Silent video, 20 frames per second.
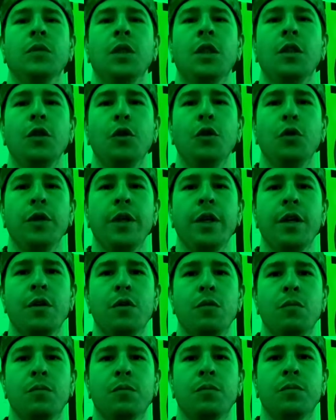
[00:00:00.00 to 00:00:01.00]
Hello,
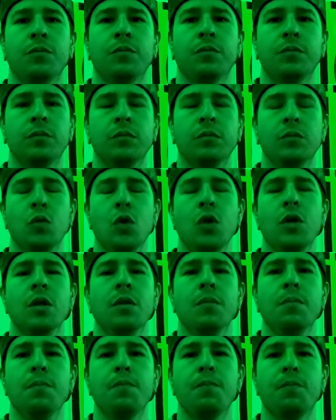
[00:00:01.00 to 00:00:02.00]
Leo.
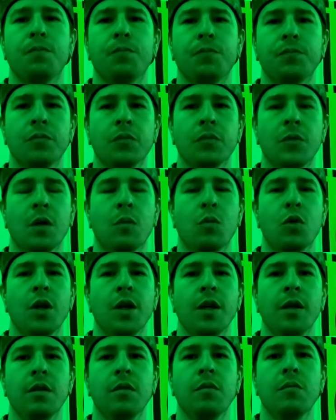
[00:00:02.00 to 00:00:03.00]
Welcome. I'm
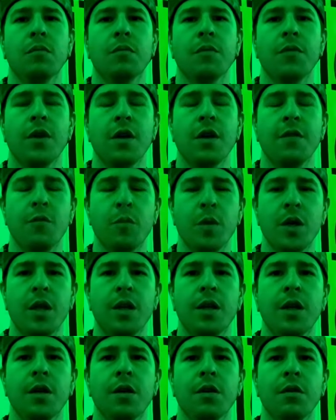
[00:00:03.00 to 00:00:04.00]
Ryan. Thank you for being
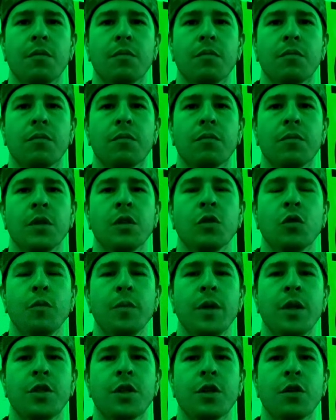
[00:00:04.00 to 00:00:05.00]
here. This is going to
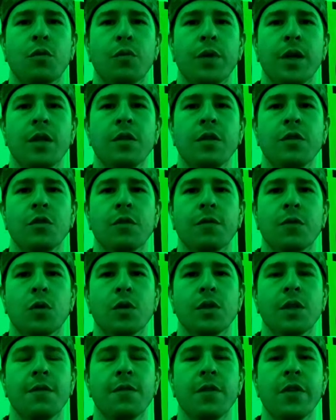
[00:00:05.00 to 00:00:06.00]
be a general reading, so of
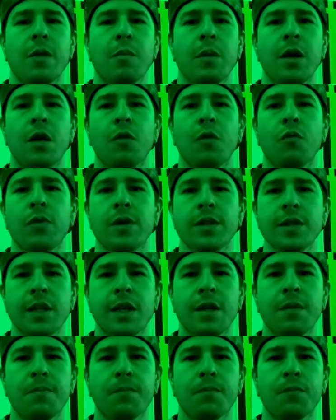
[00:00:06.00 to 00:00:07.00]
course everything may not
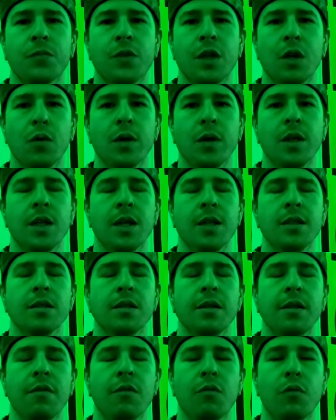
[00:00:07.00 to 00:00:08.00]
resonate. Take what does and
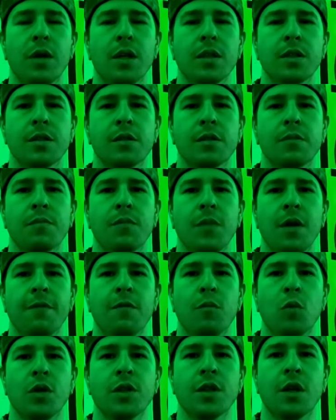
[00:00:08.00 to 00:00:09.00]
leave the rest. And for
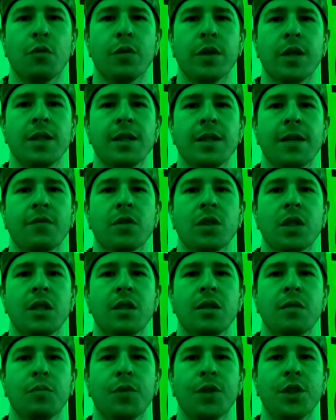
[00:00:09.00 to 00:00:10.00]
more tarot readings after
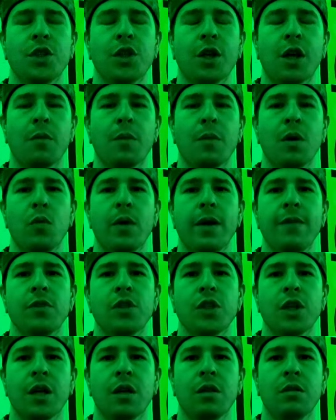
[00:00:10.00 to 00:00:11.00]
this, please check out my wife's
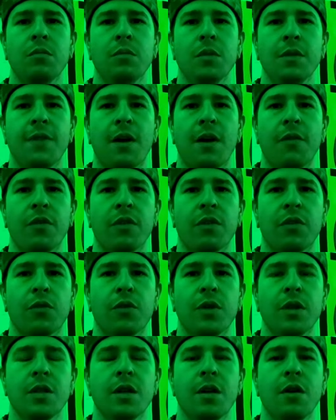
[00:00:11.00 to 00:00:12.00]
channel, Valkyrie
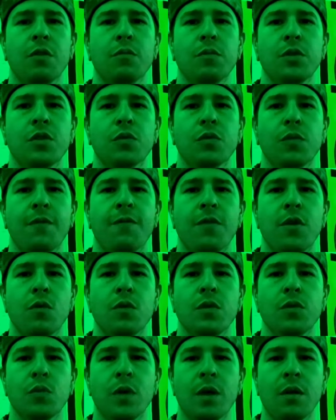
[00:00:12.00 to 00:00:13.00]
3 Tarot. She should be you
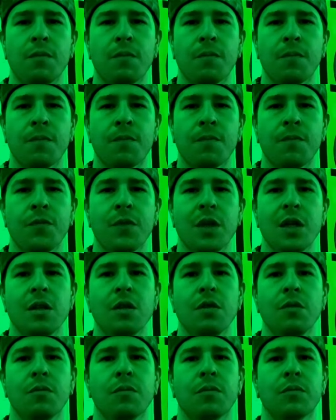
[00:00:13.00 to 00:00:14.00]
as well. Thank you.